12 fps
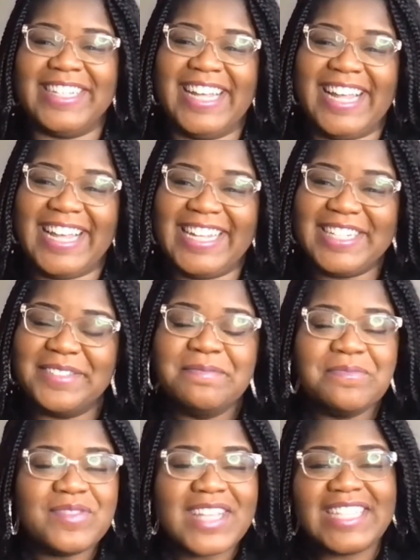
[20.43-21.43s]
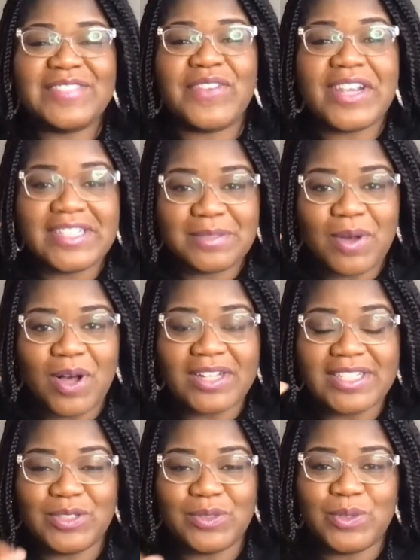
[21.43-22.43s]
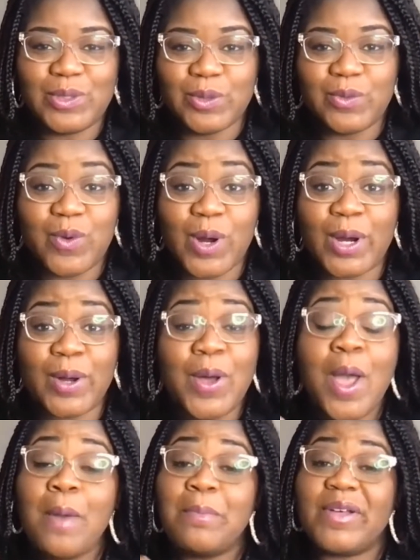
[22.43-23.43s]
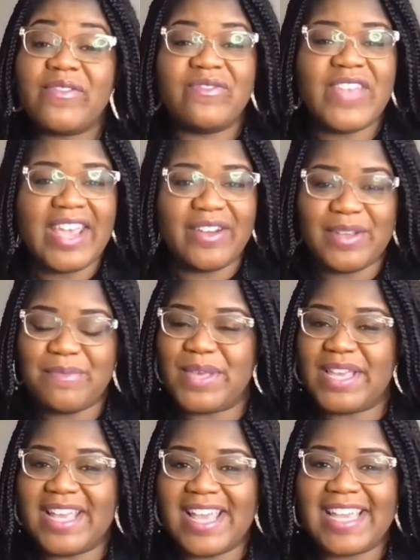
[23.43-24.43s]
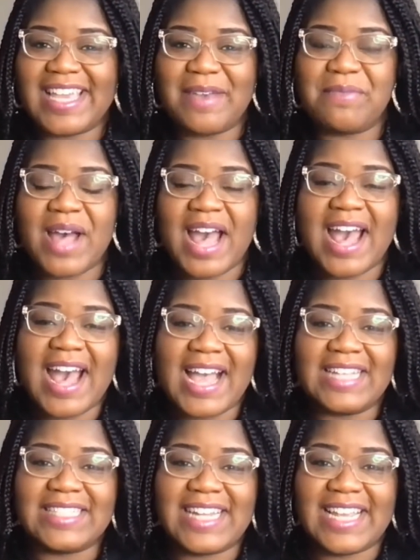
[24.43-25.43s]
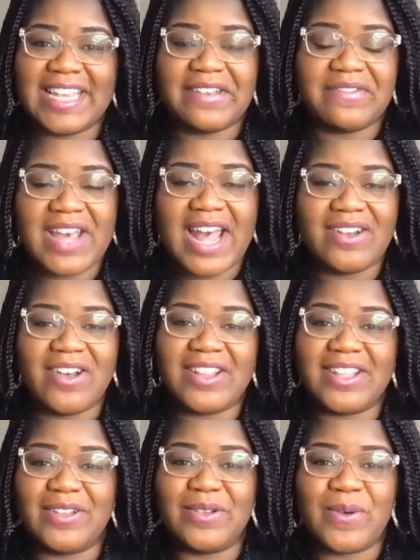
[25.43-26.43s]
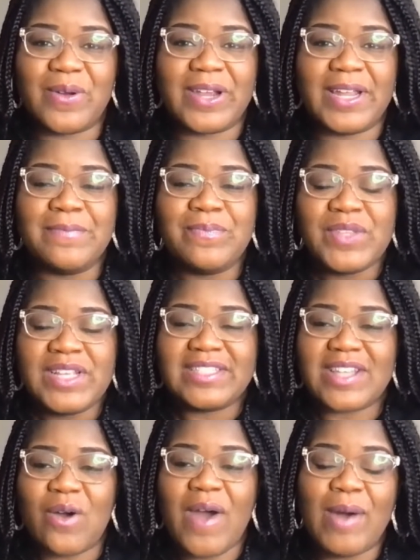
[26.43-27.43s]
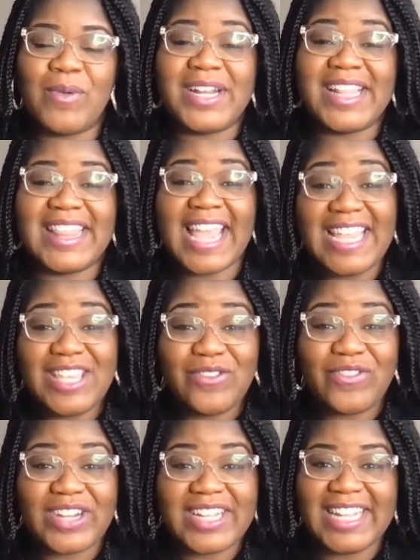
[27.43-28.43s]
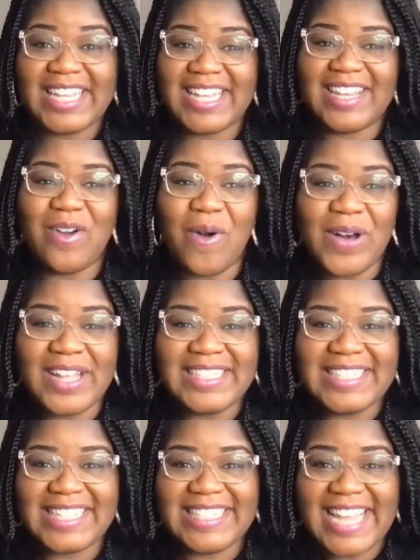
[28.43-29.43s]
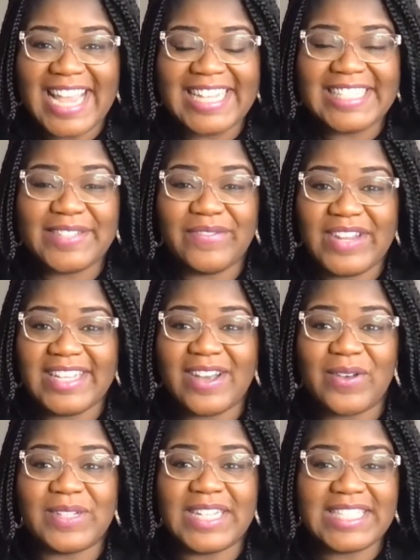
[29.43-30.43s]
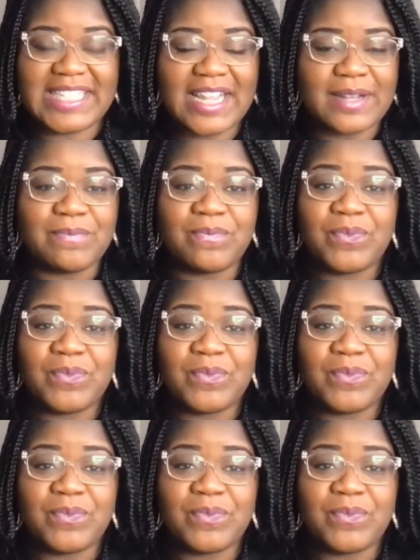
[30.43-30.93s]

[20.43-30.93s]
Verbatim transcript: it's very small in YouTube world, but very big in my eyes, and I give God all the glory. So I want to thank you for clicking on today's video. Listen,